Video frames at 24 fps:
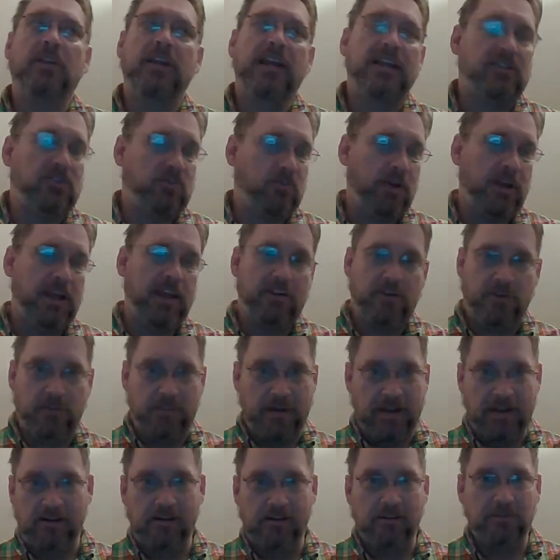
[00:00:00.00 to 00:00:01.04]
that's way too
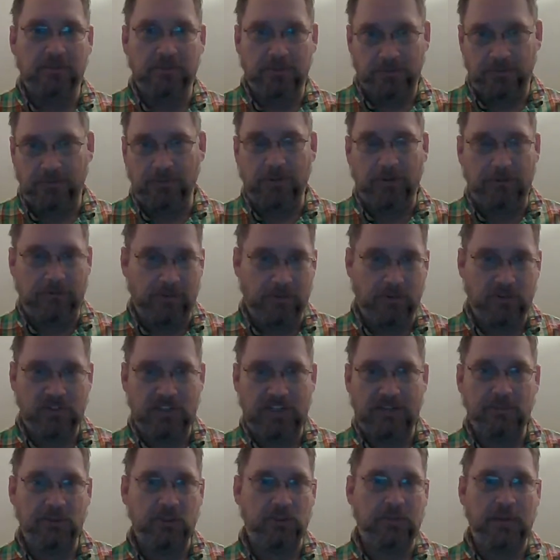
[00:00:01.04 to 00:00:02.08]
powerful for a first
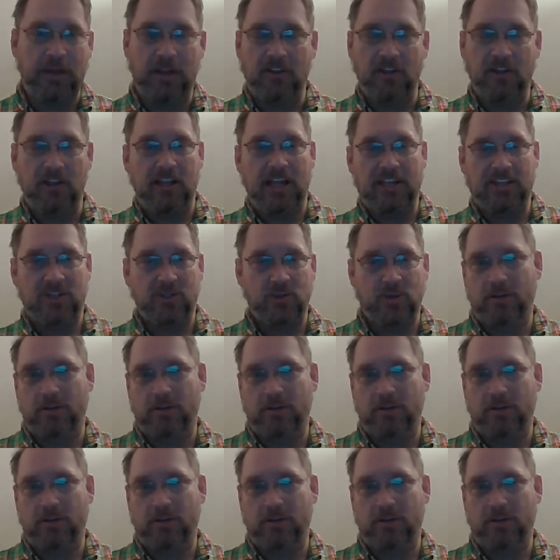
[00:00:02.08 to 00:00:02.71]
level spell that lasts